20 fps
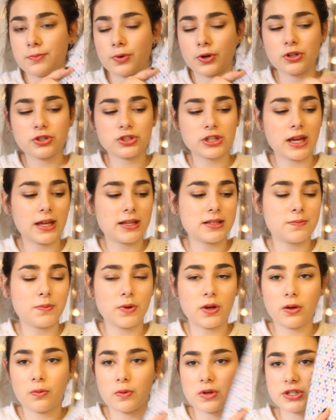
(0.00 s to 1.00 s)
project
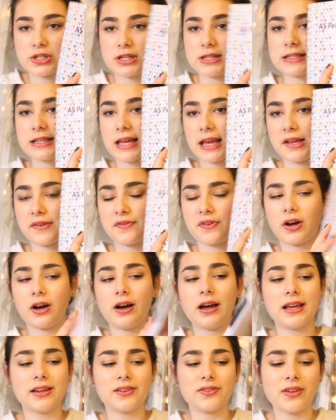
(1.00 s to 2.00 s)
book, which is
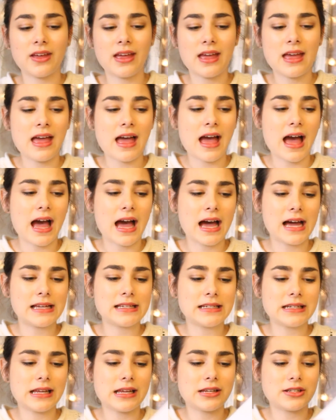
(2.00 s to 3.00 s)
A5,
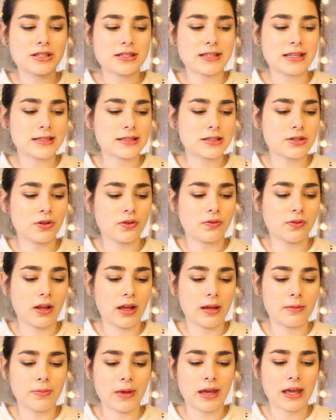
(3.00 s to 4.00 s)
and it just has sort of
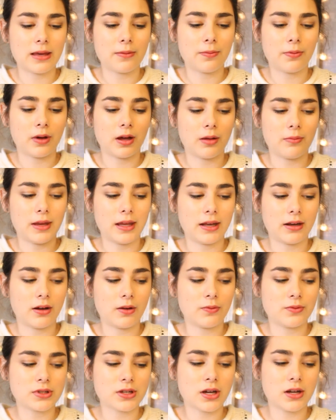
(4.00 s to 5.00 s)
lined paper. I mean,
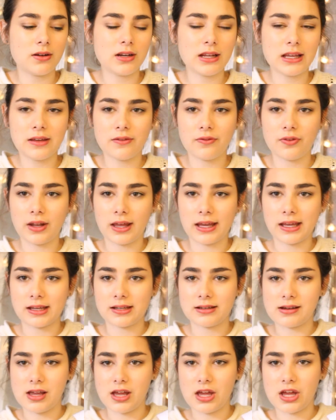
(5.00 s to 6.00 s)
I was kind of looking for like
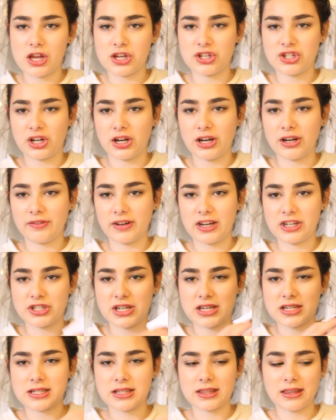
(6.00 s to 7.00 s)
a diary
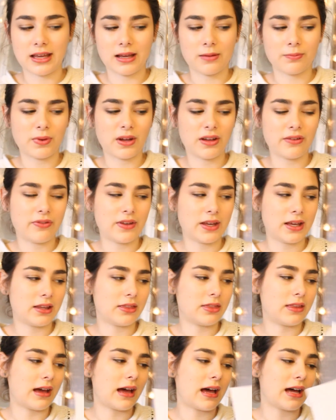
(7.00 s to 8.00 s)
agenda thing, but I
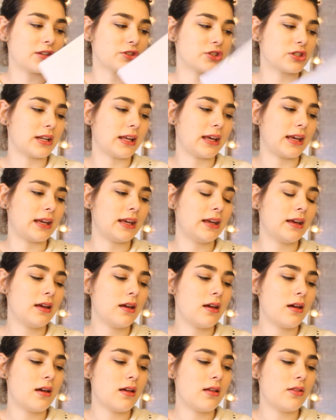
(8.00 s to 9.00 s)
figured that actually
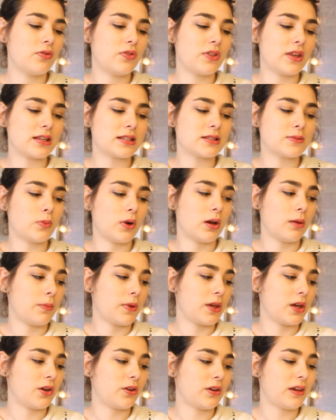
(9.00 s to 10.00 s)
this might
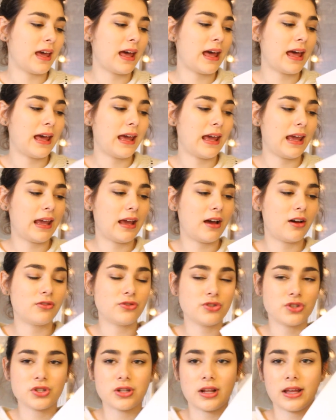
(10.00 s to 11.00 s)
be okay. I'll
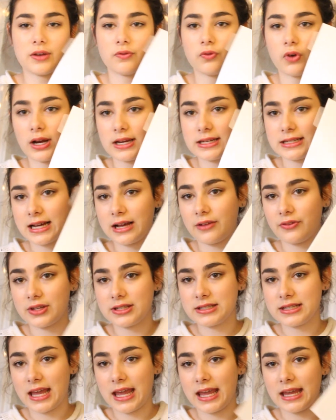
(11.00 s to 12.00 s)
just like write down the
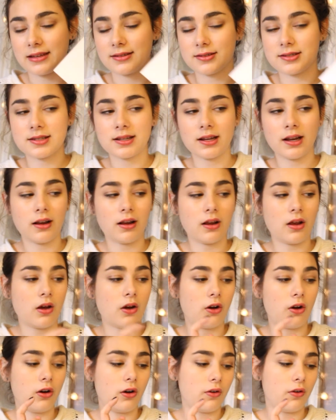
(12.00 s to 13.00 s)
date
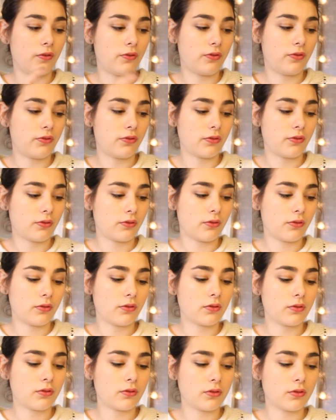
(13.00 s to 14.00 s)
of
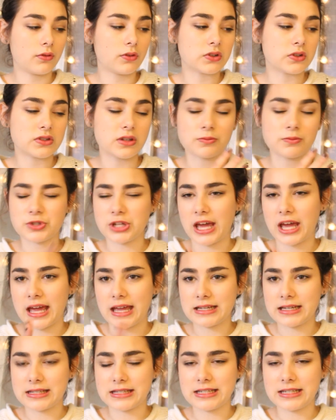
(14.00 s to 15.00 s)
the
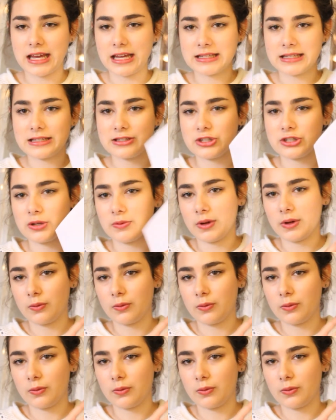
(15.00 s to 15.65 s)
subject, date it's due